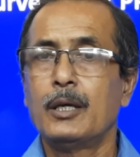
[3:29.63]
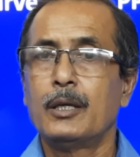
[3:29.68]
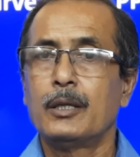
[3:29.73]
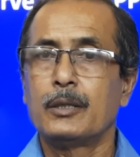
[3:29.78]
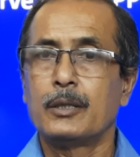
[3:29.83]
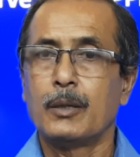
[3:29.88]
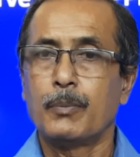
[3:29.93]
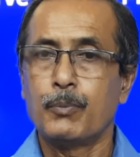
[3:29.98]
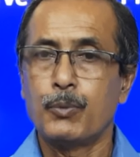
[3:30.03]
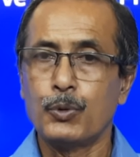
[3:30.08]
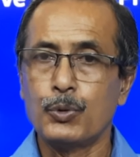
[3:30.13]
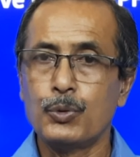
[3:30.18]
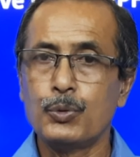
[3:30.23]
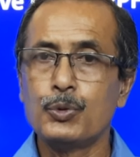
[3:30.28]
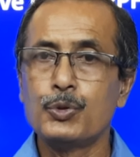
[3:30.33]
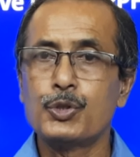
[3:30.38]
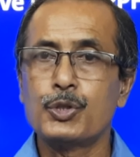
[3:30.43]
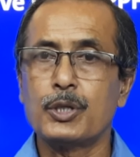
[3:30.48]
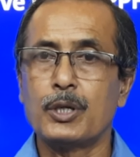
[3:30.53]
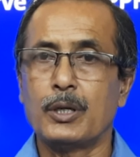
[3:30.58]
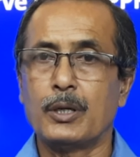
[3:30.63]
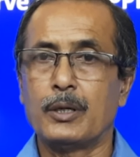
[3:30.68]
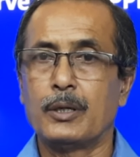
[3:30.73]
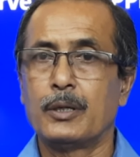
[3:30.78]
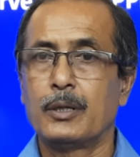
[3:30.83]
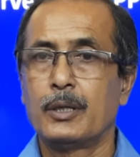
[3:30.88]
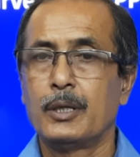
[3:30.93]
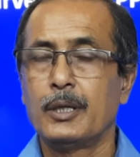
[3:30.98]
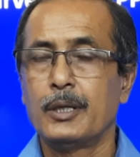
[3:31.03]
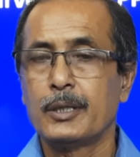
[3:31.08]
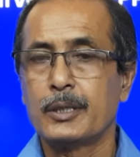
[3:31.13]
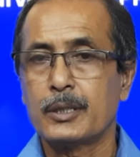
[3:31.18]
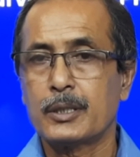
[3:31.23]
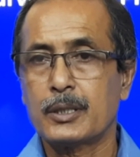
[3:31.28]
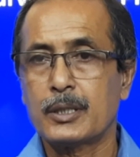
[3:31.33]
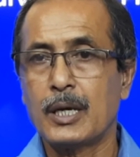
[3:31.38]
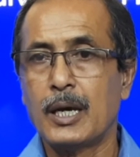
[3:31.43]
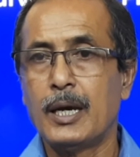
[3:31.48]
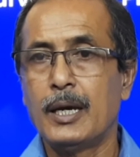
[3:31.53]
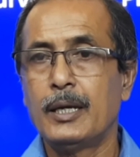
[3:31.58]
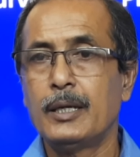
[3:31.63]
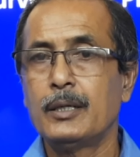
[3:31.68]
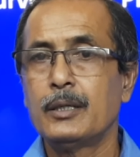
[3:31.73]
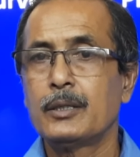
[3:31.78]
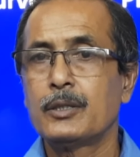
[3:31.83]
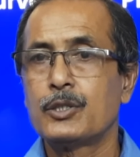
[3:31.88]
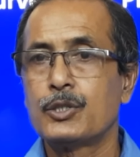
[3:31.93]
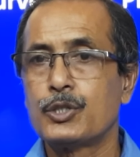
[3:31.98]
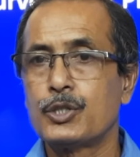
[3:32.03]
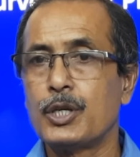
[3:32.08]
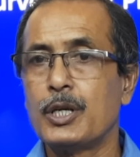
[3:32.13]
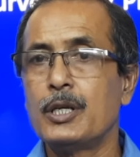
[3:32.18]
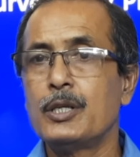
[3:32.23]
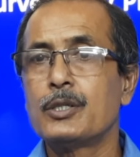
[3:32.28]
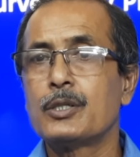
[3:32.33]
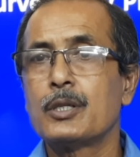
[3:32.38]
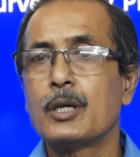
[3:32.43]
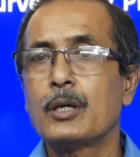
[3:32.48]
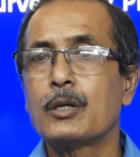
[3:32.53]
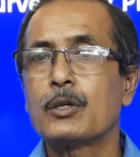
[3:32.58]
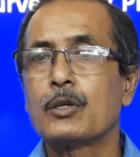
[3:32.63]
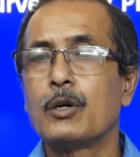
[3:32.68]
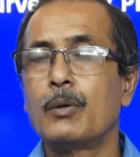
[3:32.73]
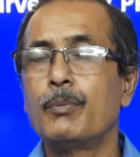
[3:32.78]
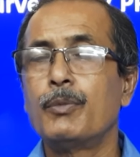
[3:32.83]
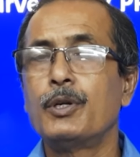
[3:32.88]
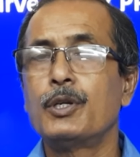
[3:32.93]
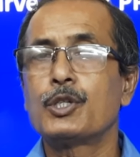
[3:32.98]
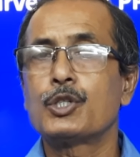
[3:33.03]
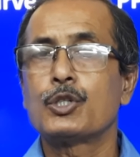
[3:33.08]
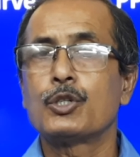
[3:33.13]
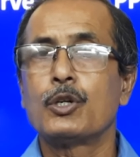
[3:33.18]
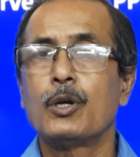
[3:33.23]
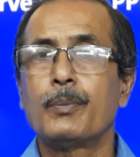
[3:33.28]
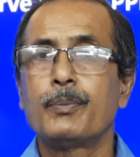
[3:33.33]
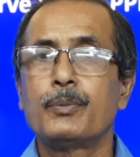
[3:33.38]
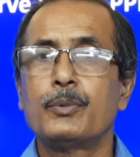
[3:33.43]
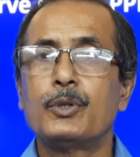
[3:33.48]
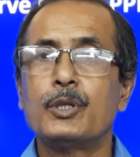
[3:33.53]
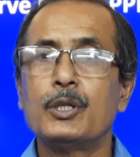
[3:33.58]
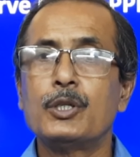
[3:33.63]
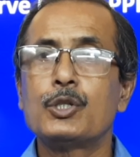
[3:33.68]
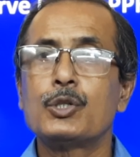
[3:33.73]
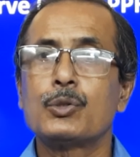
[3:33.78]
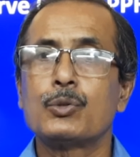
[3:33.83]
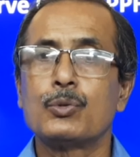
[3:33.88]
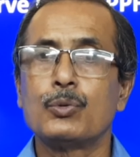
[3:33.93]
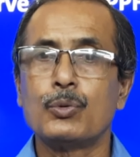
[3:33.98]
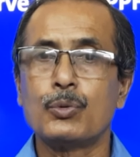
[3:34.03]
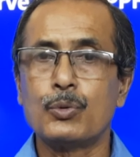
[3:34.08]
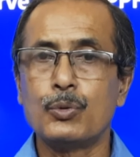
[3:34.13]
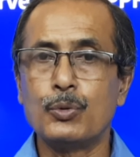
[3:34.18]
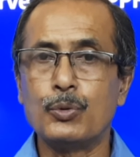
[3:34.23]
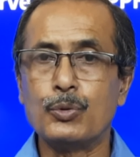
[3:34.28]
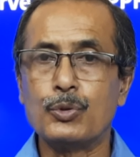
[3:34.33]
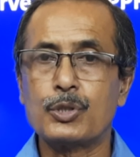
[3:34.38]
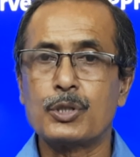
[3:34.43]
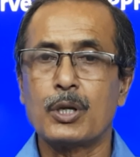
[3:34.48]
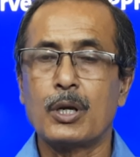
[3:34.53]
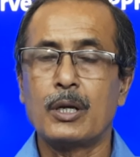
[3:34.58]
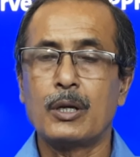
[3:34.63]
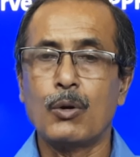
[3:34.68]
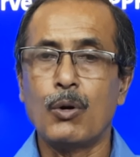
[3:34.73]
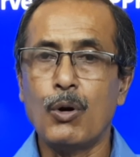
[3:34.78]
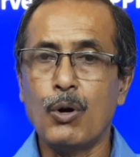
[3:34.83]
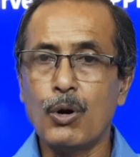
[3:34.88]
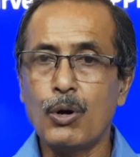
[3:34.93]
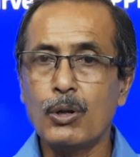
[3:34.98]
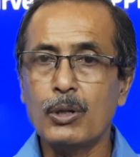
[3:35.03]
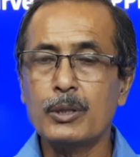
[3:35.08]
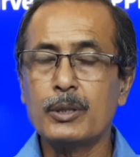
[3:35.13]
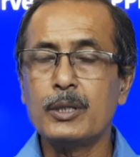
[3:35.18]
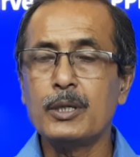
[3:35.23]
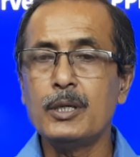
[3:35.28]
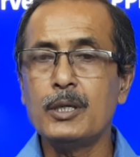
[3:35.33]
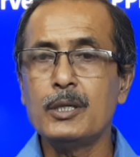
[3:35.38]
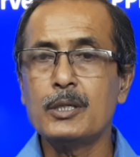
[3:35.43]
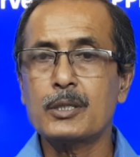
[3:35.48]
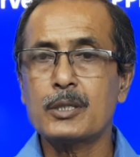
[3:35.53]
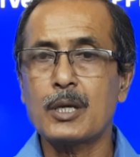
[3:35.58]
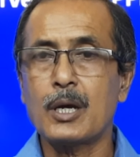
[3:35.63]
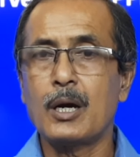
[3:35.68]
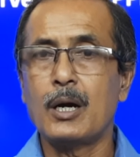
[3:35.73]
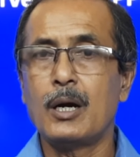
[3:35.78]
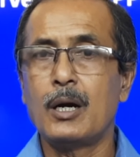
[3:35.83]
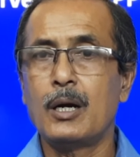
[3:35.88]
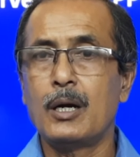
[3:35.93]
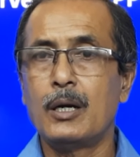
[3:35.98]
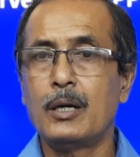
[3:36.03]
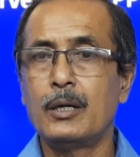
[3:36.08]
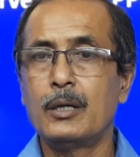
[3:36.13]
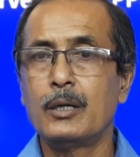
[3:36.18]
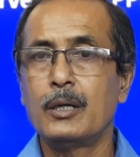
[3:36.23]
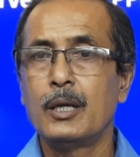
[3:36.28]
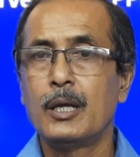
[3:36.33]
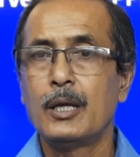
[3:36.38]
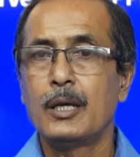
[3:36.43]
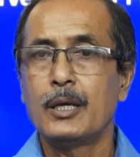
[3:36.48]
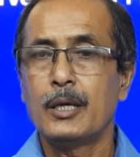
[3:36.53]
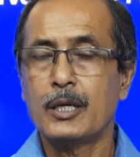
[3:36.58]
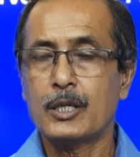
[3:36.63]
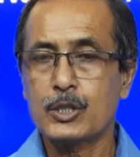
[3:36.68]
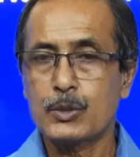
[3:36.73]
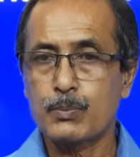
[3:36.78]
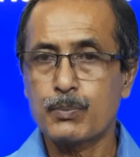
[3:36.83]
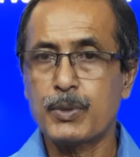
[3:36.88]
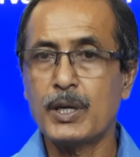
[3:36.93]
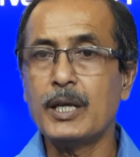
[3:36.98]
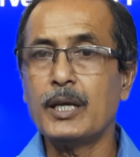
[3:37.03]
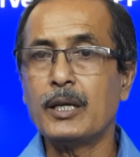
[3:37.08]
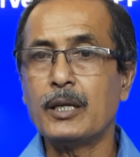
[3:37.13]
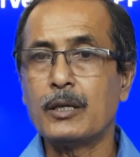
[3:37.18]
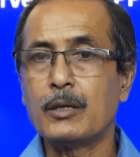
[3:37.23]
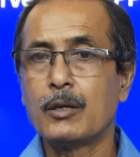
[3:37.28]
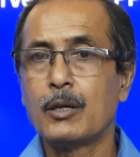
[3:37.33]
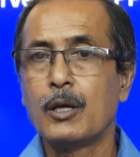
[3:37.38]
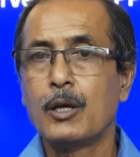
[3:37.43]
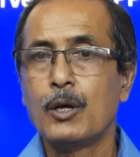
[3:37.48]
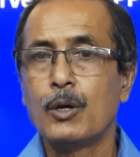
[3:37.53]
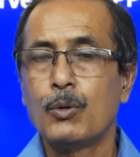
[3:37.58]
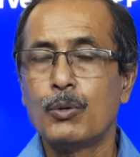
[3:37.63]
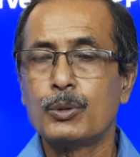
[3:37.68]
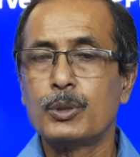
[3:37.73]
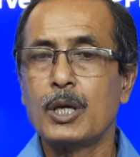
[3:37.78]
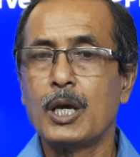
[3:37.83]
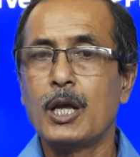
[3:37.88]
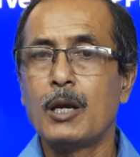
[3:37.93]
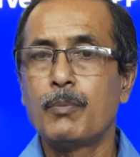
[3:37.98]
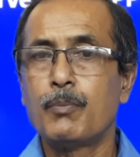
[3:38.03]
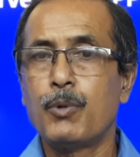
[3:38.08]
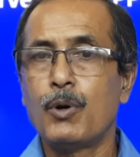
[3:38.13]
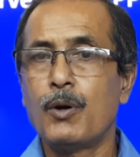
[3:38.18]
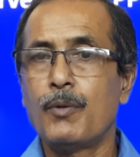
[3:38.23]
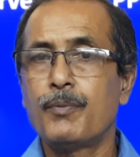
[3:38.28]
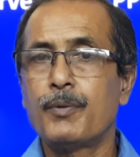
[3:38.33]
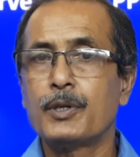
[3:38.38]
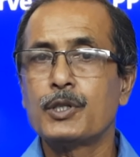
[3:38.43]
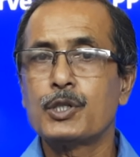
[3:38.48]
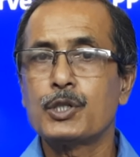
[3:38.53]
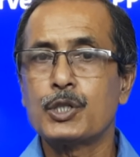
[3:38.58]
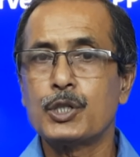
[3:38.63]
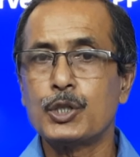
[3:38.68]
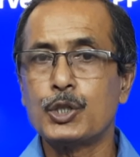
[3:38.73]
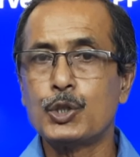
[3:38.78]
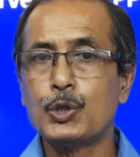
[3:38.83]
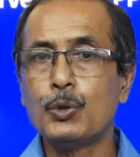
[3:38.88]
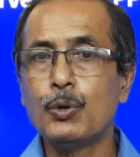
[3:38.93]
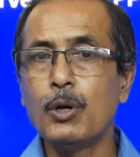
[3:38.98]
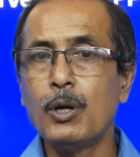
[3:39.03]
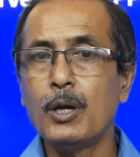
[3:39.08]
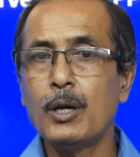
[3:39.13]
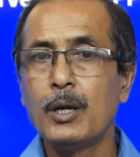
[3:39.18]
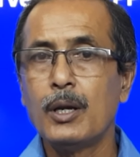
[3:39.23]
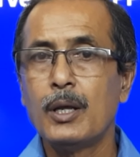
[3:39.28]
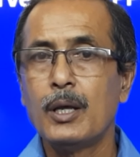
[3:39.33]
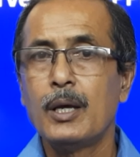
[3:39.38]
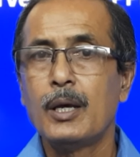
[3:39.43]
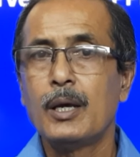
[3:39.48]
the producer can change the combination of these two goods, and all these are explained with the help of a schedule